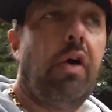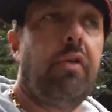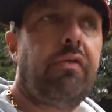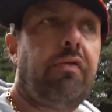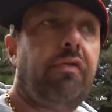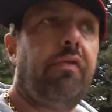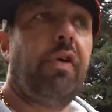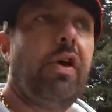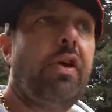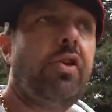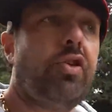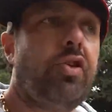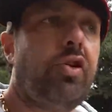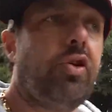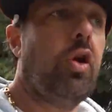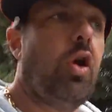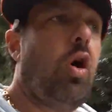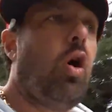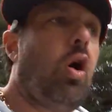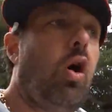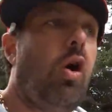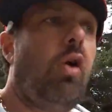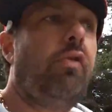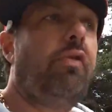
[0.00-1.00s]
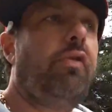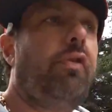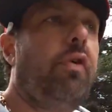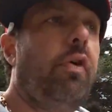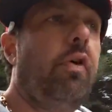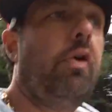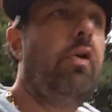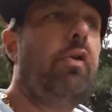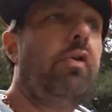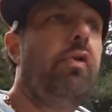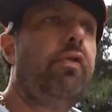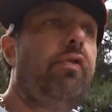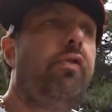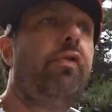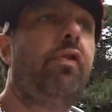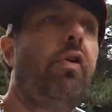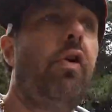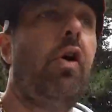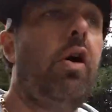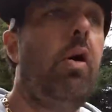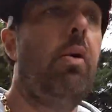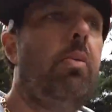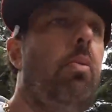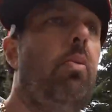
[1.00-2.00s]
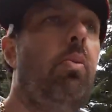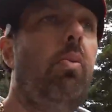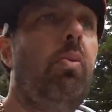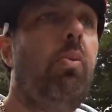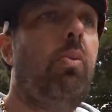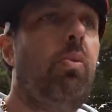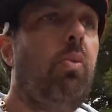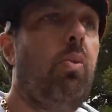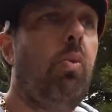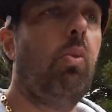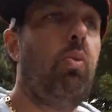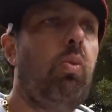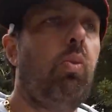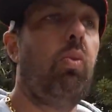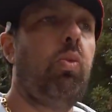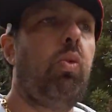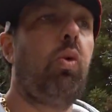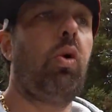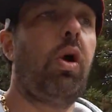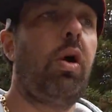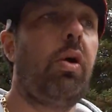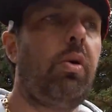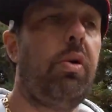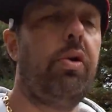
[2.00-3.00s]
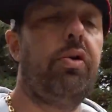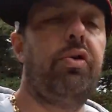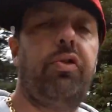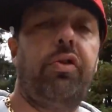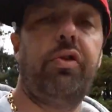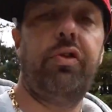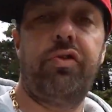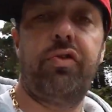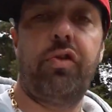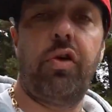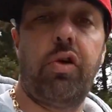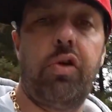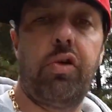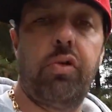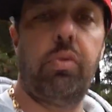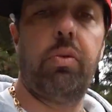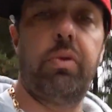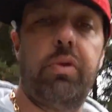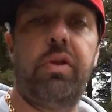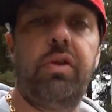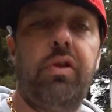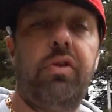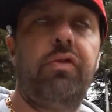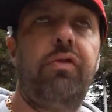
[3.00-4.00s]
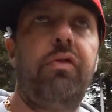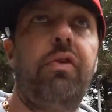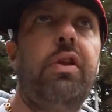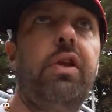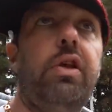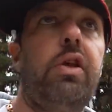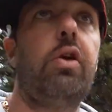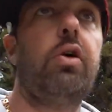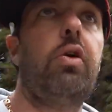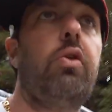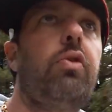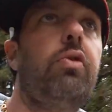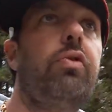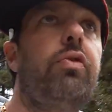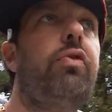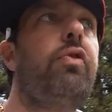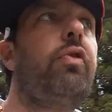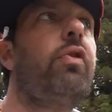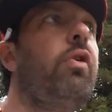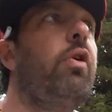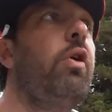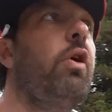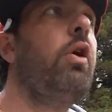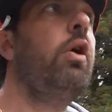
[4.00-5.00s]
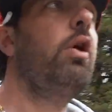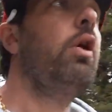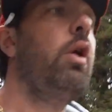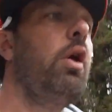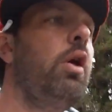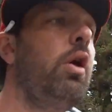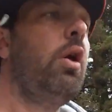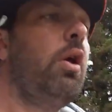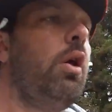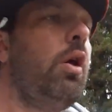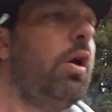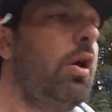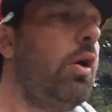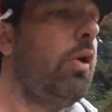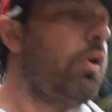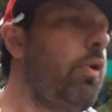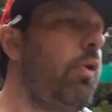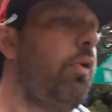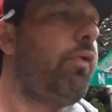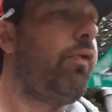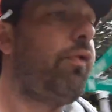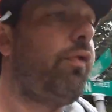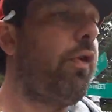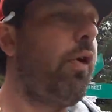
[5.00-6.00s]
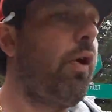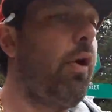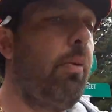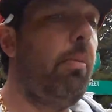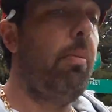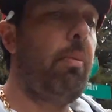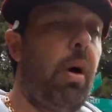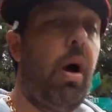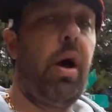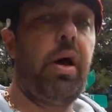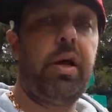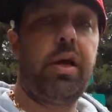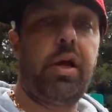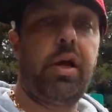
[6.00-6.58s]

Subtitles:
ventured off from where I originally started with these videos, from my